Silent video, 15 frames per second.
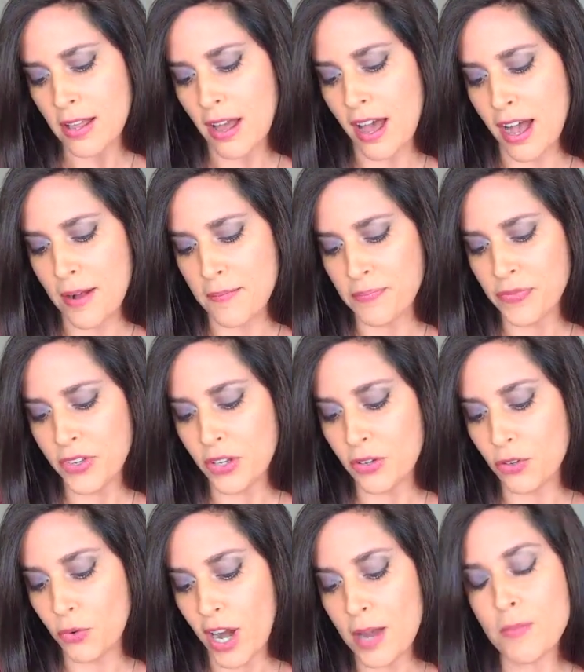
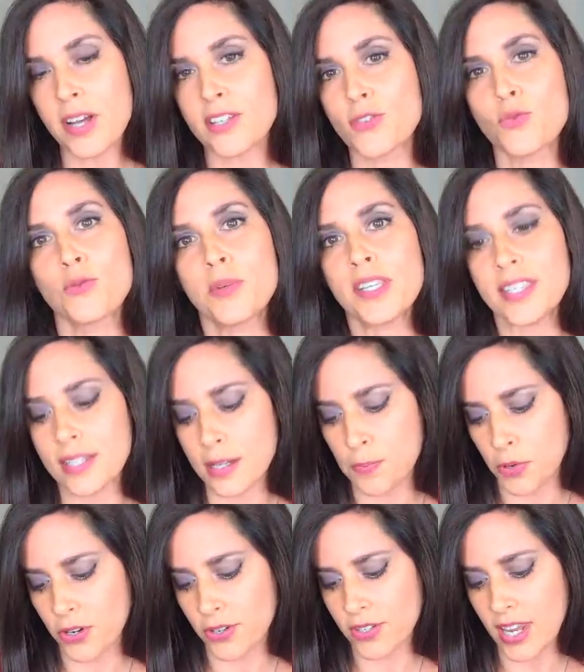Grandma is Ruby
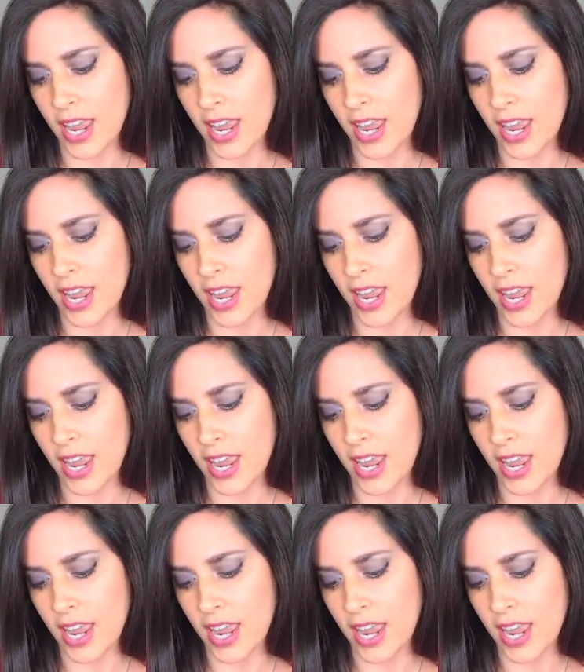Slippers,